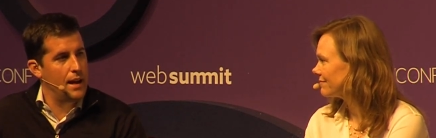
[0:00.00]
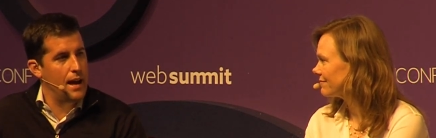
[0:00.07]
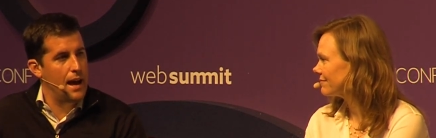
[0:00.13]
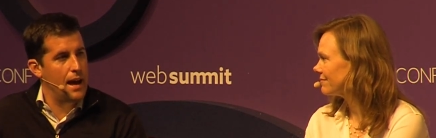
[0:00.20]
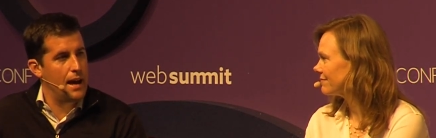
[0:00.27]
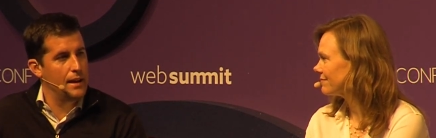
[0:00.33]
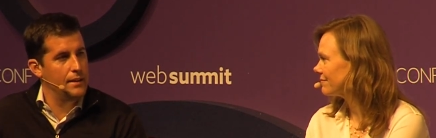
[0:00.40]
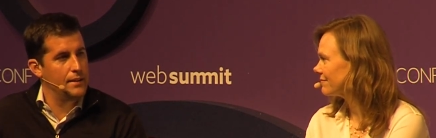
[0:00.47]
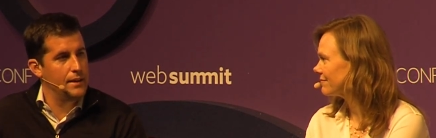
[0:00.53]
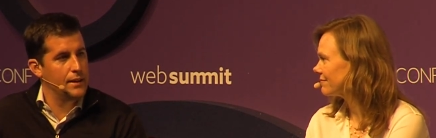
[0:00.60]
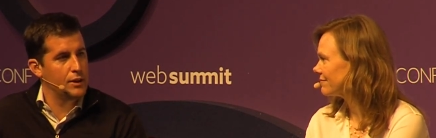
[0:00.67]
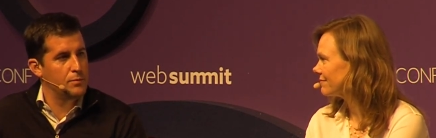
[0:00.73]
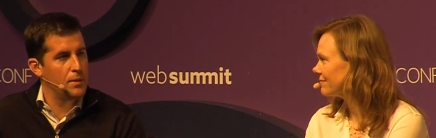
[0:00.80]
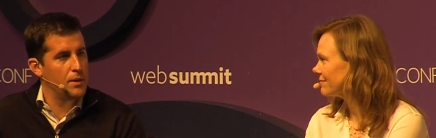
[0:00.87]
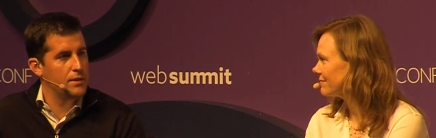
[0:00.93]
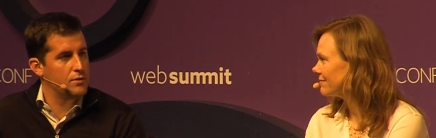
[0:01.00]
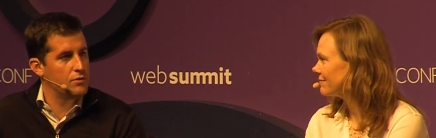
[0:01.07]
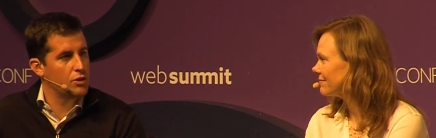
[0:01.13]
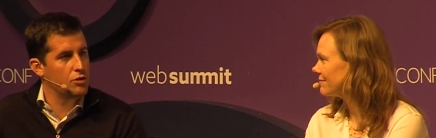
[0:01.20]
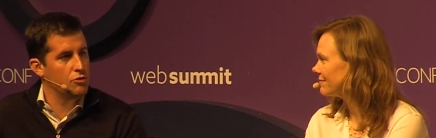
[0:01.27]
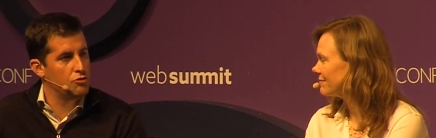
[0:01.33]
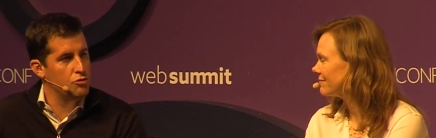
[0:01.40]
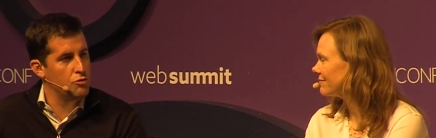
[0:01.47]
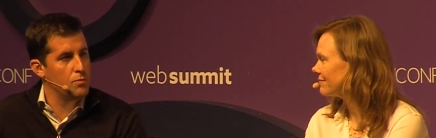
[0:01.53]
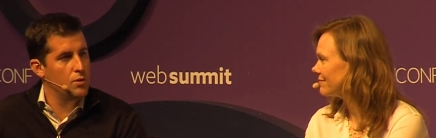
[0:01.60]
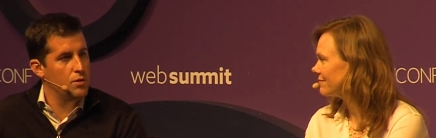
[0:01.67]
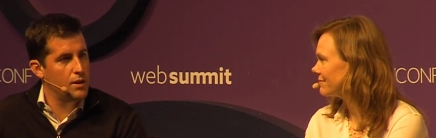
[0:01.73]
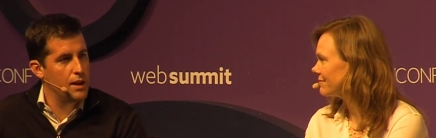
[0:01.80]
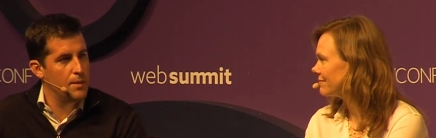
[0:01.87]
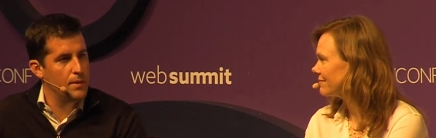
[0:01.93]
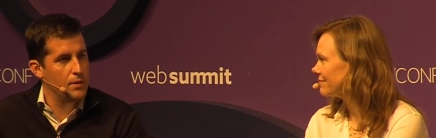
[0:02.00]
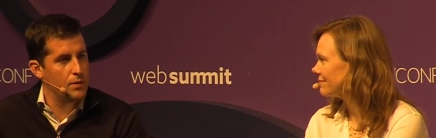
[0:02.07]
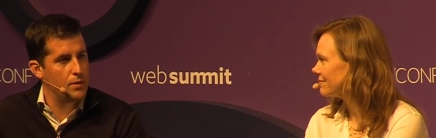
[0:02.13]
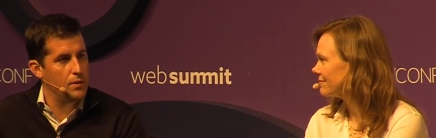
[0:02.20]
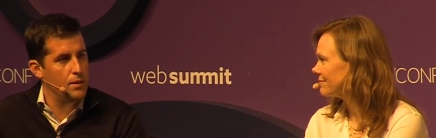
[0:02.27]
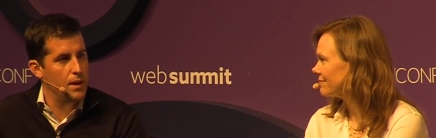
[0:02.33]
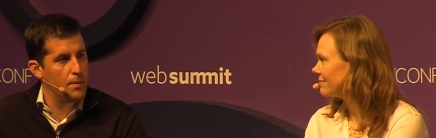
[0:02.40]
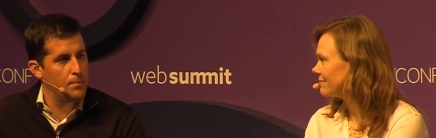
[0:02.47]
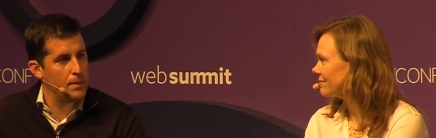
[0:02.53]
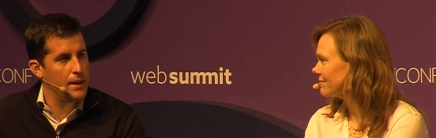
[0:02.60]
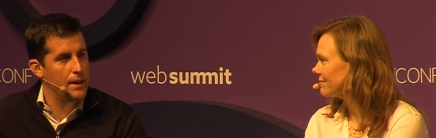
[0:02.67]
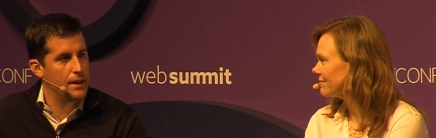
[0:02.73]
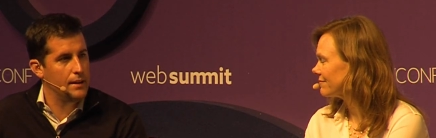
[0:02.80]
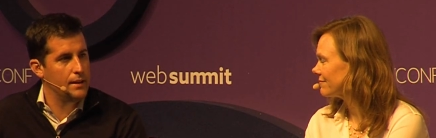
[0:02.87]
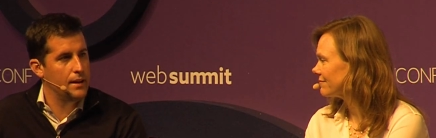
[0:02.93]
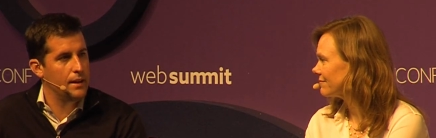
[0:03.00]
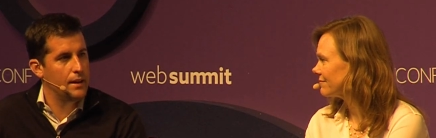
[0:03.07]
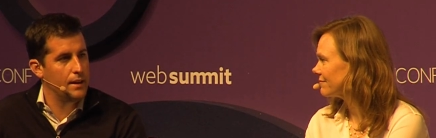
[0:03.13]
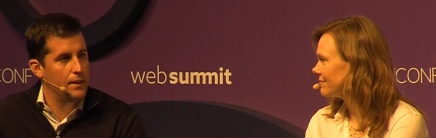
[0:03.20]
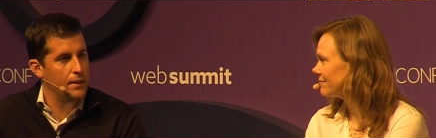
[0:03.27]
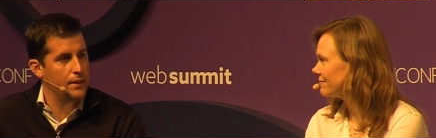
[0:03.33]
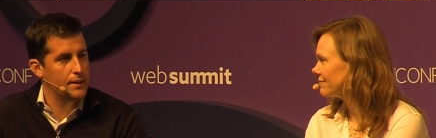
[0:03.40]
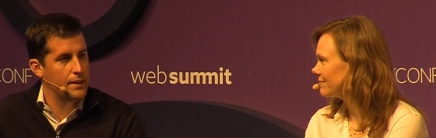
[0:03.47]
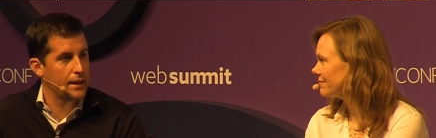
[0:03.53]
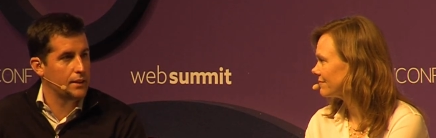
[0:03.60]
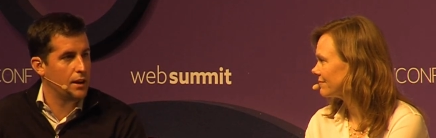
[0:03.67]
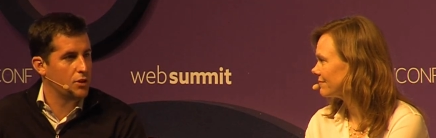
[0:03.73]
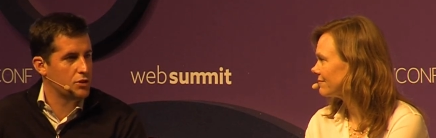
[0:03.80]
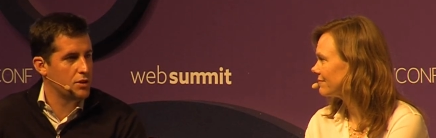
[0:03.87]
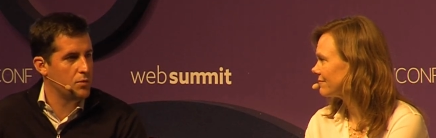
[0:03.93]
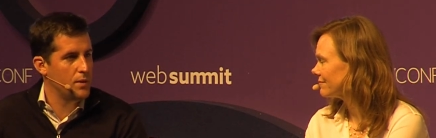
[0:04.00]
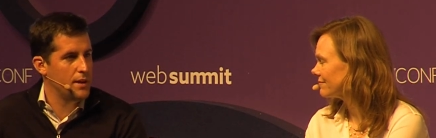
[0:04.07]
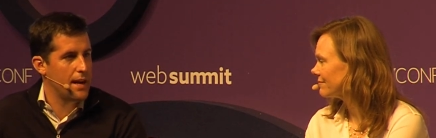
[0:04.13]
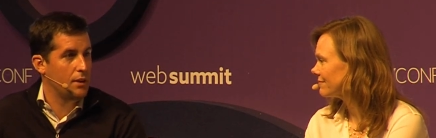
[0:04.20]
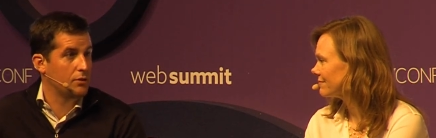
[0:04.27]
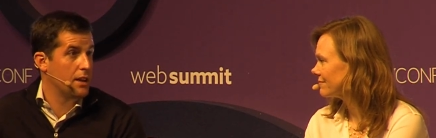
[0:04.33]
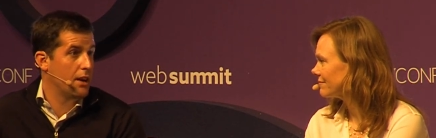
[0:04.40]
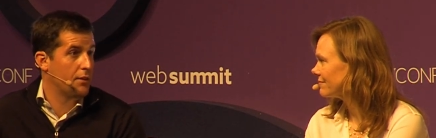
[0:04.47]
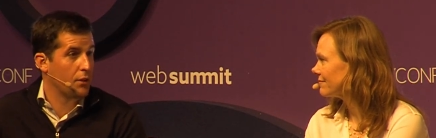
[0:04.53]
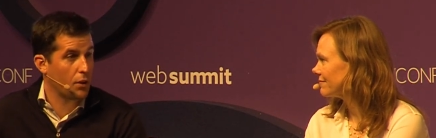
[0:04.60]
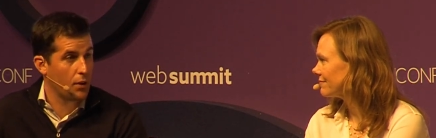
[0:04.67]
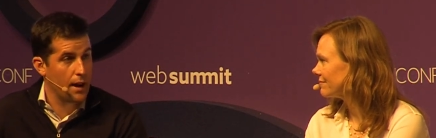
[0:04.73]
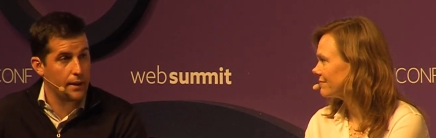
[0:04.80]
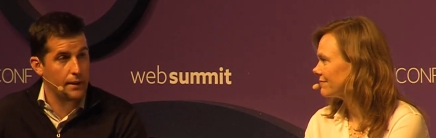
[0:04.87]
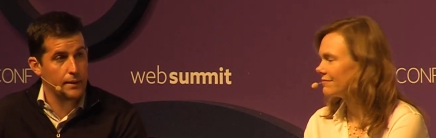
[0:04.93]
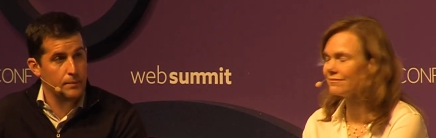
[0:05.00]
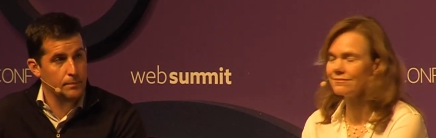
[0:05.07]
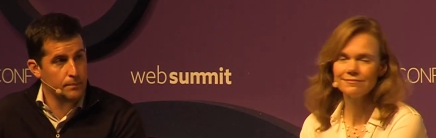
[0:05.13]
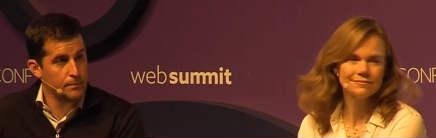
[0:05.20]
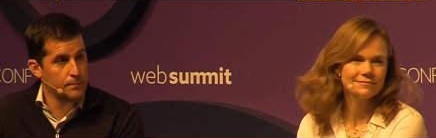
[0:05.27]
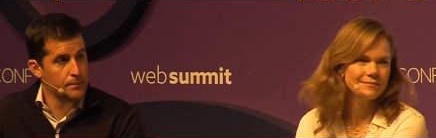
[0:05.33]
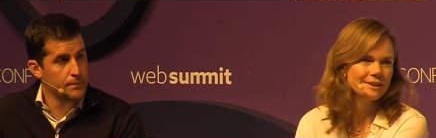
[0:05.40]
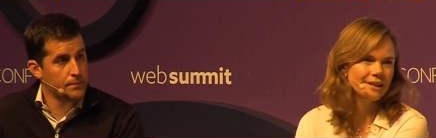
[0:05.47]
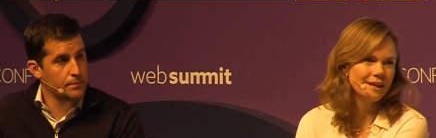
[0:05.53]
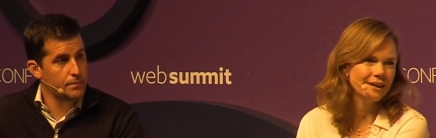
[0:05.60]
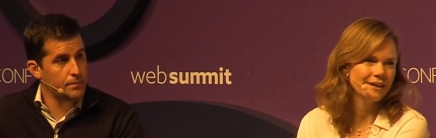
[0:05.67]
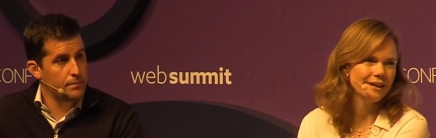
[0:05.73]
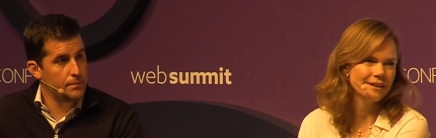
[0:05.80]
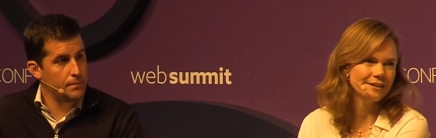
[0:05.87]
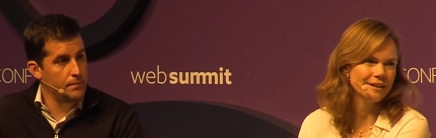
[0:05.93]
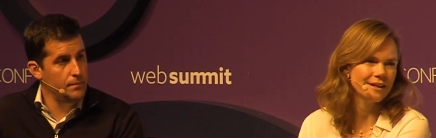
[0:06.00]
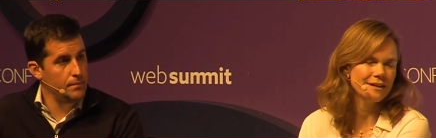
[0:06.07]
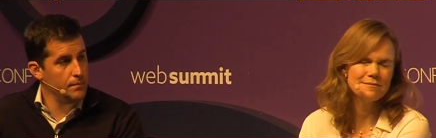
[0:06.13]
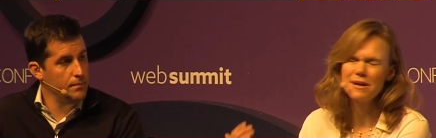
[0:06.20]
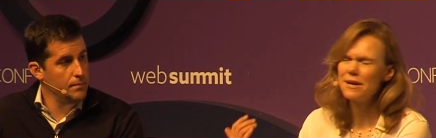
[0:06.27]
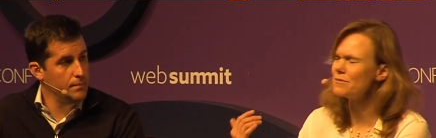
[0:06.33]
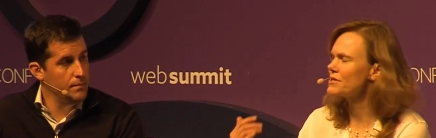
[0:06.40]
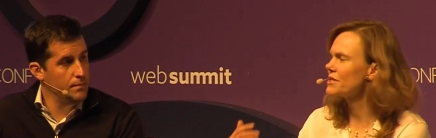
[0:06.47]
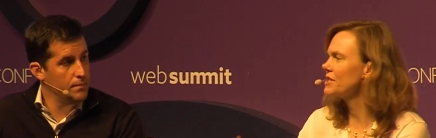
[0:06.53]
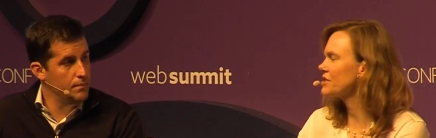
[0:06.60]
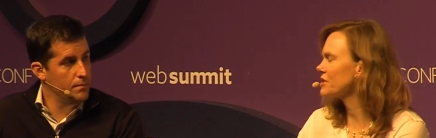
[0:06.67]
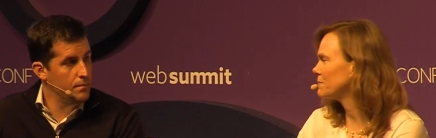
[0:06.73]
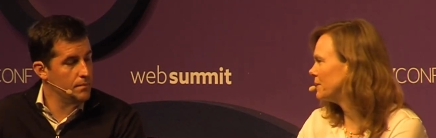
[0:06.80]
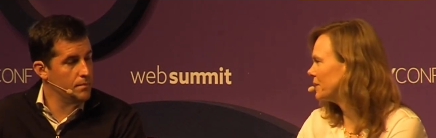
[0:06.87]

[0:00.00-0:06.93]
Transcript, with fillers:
Speaker 1: had the experience as a consumer coming up in uh, the technology that we now take for granted.
Speaker 2: Yeah, right. and I, I, would say just